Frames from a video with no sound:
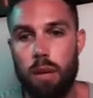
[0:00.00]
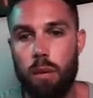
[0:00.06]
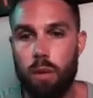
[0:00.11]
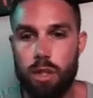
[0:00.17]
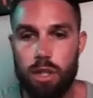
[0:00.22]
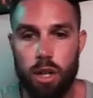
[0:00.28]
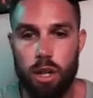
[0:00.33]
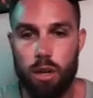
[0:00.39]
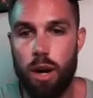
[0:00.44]

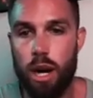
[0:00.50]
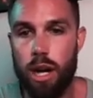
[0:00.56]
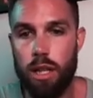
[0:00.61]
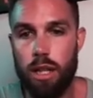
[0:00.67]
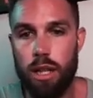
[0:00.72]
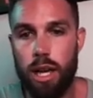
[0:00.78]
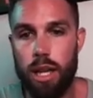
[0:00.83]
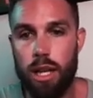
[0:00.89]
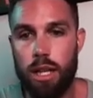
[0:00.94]
What's your
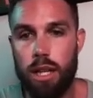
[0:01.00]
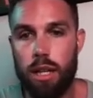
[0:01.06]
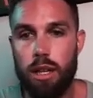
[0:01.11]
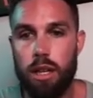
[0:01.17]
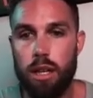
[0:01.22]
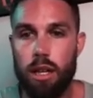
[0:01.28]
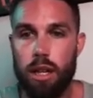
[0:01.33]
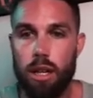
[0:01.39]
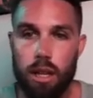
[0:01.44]
credit like?
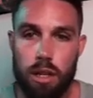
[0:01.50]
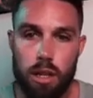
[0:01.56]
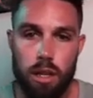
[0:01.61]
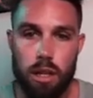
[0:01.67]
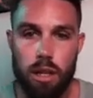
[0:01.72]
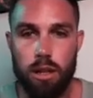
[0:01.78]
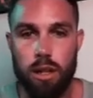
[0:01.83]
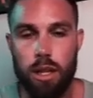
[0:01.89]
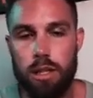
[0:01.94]

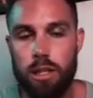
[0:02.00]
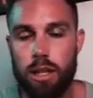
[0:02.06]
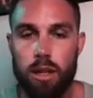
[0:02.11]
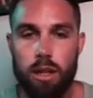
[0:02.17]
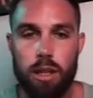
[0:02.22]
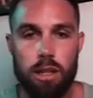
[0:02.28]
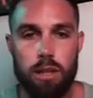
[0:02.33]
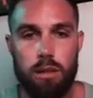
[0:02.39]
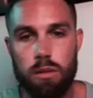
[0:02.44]
And they
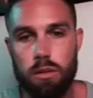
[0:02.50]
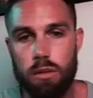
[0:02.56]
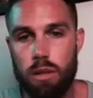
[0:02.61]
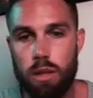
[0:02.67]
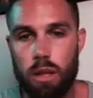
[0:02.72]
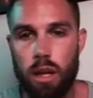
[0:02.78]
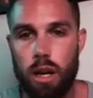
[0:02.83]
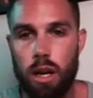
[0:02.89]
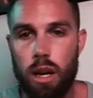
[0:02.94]
tell us
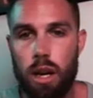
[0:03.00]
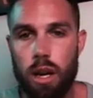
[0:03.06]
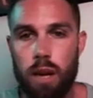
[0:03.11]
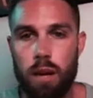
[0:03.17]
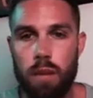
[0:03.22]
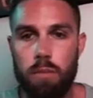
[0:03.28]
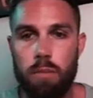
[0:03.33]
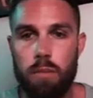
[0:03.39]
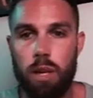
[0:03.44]

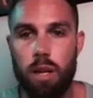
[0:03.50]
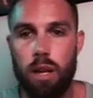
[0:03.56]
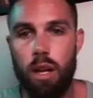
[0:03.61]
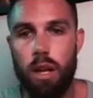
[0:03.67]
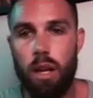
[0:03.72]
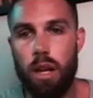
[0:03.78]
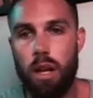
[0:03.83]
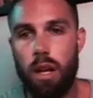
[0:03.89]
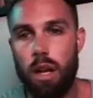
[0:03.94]

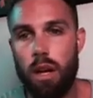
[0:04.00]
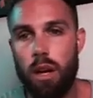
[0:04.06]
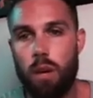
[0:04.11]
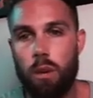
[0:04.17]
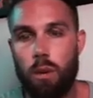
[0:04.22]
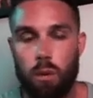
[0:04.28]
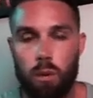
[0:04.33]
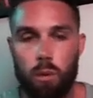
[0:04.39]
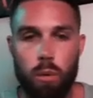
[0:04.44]

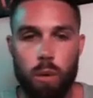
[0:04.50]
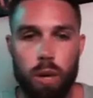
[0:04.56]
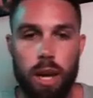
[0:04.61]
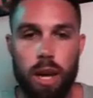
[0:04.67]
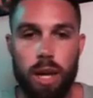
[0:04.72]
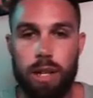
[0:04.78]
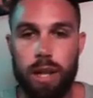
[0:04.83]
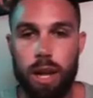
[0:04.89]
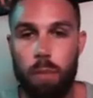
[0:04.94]
what
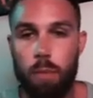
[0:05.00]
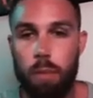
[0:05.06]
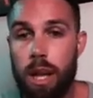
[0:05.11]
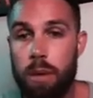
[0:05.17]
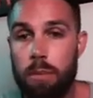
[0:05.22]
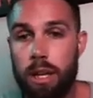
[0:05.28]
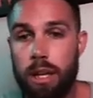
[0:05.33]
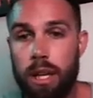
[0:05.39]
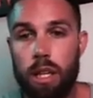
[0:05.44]
kind of down
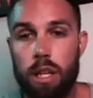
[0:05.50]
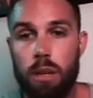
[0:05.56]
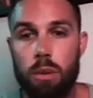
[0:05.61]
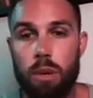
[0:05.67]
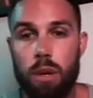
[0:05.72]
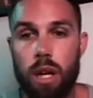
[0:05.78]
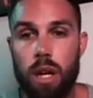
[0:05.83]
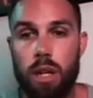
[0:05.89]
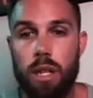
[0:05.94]
payment can you
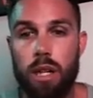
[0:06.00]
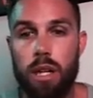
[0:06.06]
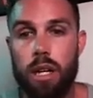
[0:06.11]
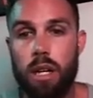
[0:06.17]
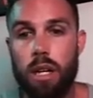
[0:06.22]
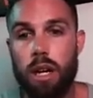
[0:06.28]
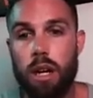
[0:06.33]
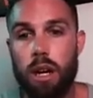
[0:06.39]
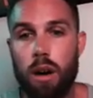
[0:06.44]
put on
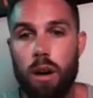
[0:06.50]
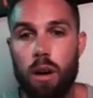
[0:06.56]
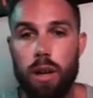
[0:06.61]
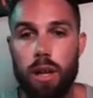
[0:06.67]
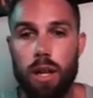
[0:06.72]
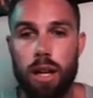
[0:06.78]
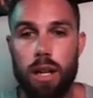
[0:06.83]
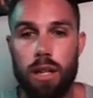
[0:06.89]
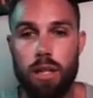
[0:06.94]
there, all
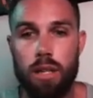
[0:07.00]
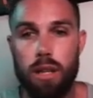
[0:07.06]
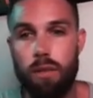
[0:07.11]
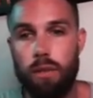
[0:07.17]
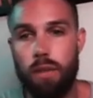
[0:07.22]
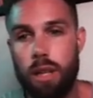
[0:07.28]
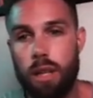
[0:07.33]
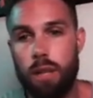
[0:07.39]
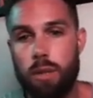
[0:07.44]
that kind of
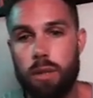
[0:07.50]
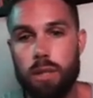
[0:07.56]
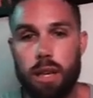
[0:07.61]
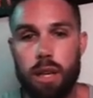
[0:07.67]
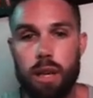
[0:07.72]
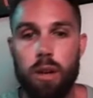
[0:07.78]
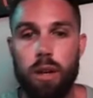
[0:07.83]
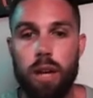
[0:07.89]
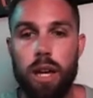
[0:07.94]
stuff. And then we
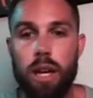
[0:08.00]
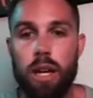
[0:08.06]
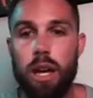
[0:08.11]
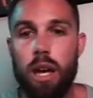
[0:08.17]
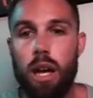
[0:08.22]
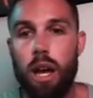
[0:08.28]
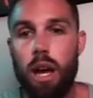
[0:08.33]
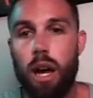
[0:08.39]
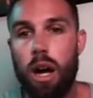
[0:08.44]
say, okay,
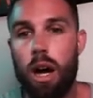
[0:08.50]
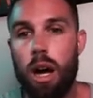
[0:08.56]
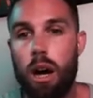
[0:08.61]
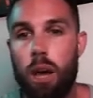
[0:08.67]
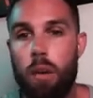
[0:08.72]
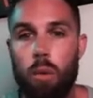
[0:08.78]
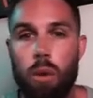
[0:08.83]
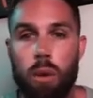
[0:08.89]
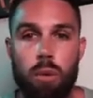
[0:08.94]

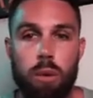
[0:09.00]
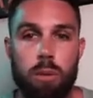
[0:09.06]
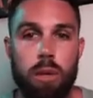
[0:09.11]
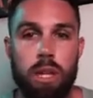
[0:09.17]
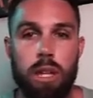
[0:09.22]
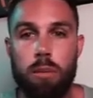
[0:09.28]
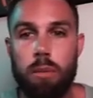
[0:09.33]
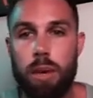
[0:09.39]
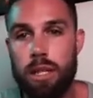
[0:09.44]
when would
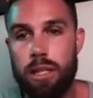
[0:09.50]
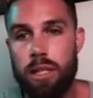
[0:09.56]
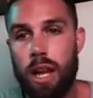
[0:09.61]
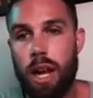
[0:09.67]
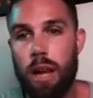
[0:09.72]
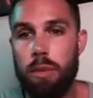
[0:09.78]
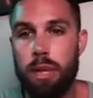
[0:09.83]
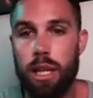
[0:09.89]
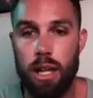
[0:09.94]
be the best
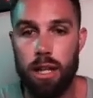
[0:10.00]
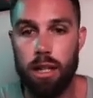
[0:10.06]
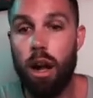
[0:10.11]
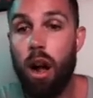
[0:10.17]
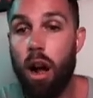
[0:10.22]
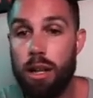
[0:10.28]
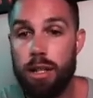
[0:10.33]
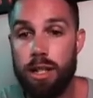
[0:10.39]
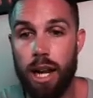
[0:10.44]
time to get in
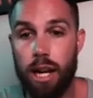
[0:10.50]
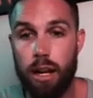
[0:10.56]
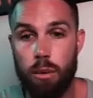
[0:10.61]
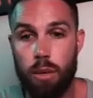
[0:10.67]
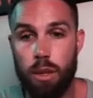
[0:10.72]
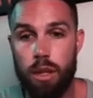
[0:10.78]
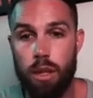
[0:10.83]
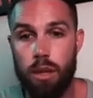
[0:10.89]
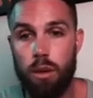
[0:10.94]
contact
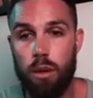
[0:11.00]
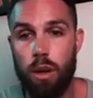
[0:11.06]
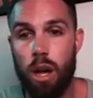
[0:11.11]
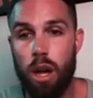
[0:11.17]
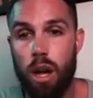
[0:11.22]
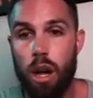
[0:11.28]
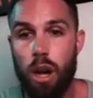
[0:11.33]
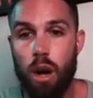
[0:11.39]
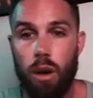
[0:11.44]
with you?
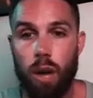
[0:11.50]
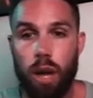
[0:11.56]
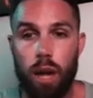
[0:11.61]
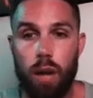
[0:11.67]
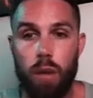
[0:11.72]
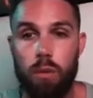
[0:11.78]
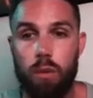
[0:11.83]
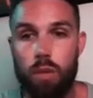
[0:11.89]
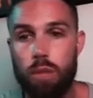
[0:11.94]

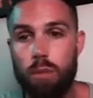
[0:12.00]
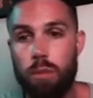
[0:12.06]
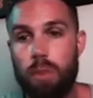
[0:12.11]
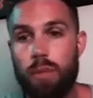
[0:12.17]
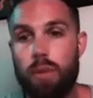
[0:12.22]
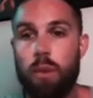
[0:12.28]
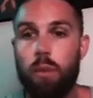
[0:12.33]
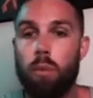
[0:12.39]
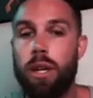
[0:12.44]
Okay, do you
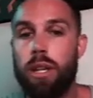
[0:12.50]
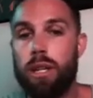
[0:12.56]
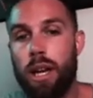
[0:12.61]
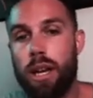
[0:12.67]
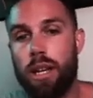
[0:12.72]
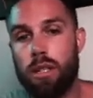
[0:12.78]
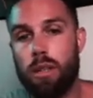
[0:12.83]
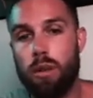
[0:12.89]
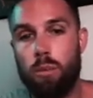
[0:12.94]
prefer
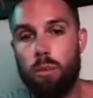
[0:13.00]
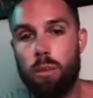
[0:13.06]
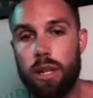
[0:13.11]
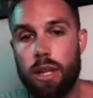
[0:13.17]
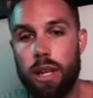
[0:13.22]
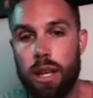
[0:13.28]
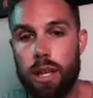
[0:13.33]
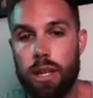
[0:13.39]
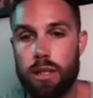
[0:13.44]
weekdays or
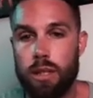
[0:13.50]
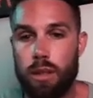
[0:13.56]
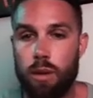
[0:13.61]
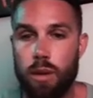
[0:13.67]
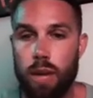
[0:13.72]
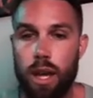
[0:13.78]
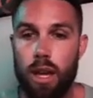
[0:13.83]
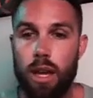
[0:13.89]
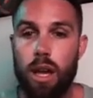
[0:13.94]
weekends?
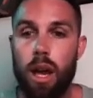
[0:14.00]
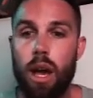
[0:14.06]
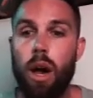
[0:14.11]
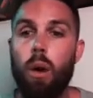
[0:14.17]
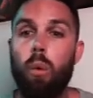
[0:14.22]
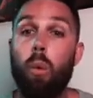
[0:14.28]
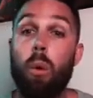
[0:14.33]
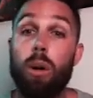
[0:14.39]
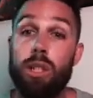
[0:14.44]
Okay,
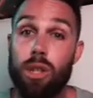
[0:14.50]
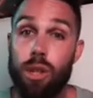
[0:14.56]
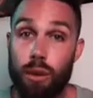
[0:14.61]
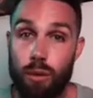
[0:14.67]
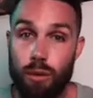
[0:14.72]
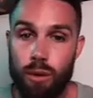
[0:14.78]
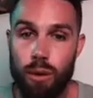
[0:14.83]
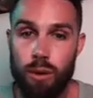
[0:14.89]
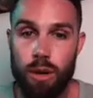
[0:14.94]
what's
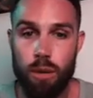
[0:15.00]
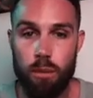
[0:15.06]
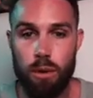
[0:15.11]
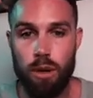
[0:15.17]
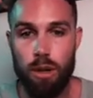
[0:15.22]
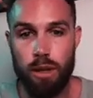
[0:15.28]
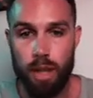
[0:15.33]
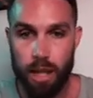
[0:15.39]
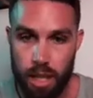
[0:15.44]
your phone
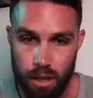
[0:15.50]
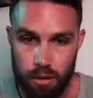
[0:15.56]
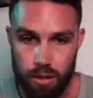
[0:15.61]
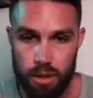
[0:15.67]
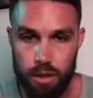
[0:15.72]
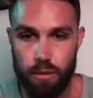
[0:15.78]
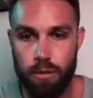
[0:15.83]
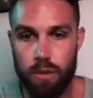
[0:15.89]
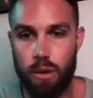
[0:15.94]
number? They give
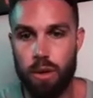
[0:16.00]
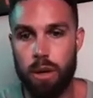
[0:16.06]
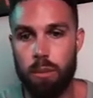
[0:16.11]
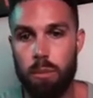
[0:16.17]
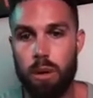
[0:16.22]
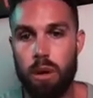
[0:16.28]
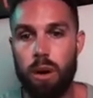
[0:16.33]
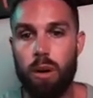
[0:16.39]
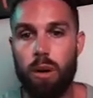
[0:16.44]
us their phone
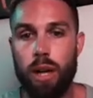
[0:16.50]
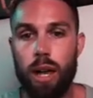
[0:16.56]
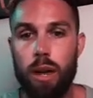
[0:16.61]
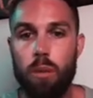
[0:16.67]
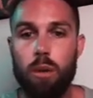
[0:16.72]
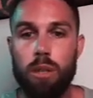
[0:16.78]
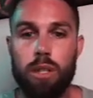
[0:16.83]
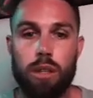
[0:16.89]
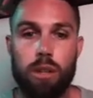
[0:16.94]
number.
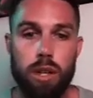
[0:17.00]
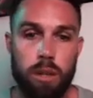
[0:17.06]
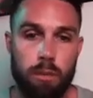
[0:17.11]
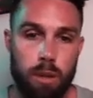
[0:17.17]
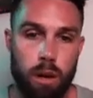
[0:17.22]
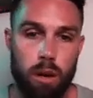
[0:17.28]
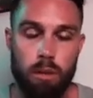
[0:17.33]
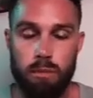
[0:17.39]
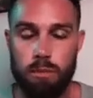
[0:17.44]
Okay, what's your
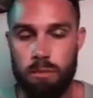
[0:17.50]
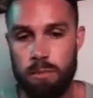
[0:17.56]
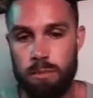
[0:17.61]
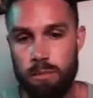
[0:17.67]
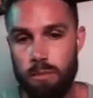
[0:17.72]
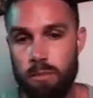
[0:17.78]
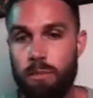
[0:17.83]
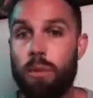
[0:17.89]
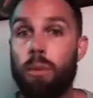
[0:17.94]
email?
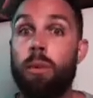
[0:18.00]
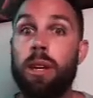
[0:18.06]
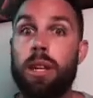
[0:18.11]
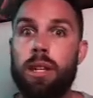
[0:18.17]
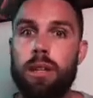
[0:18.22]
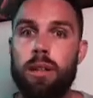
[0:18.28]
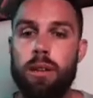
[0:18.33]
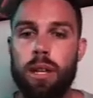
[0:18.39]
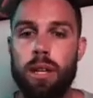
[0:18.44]
We
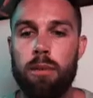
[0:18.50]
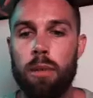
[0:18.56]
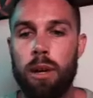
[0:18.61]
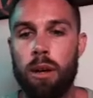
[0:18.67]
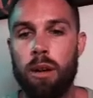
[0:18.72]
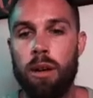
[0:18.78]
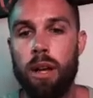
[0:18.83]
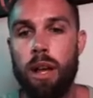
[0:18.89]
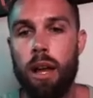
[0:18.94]
get their
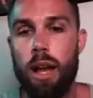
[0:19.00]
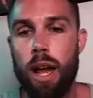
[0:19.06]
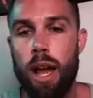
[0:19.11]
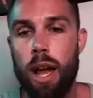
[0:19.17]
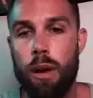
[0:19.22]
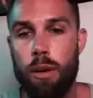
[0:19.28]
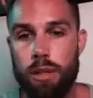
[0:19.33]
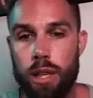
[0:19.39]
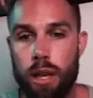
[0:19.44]
email
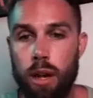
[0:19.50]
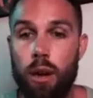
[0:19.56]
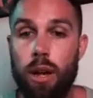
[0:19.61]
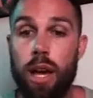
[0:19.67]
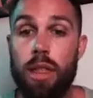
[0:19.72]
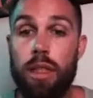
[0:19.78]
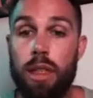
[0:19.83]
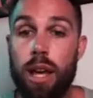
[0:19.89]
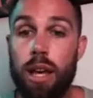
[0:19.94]
and we say,
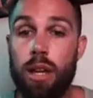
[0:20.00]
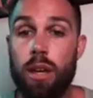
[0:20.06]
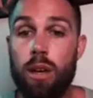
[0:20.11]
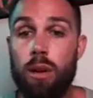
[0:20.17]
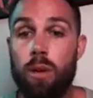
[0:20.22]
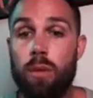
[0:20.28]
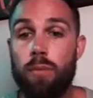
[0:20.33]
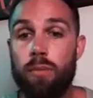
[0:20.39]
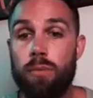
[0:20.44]
okay, thank
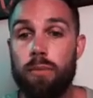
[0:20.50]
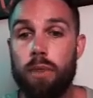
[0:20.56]
you.